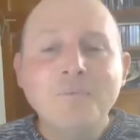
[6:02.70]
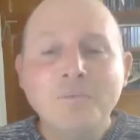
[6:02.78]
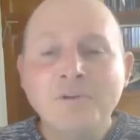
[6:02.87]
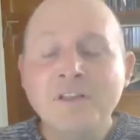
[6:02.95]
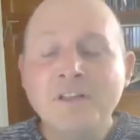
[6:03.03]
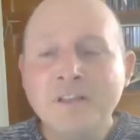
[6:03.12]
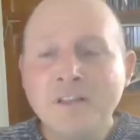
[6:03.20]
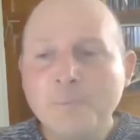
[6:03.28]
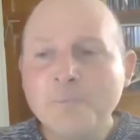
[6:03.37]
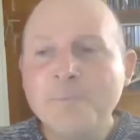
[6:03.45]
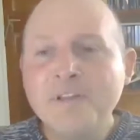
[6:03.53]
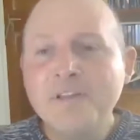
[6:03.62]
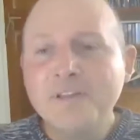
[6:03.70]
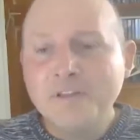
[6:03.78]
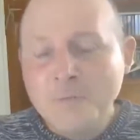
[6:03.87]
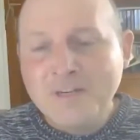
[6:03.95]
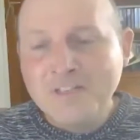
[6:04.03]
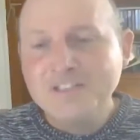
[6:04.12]
mm. it's helped me so
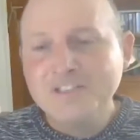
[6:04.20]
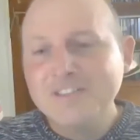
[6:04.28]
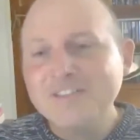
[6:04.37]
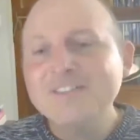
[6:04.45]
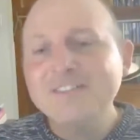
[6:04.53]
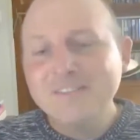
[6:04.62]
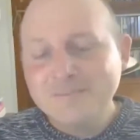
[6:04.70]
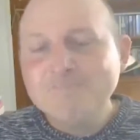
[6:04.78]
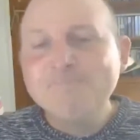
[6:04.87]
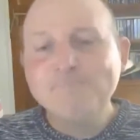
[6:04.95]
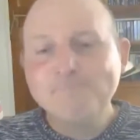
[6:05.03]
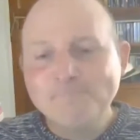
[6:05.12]
much. Mm.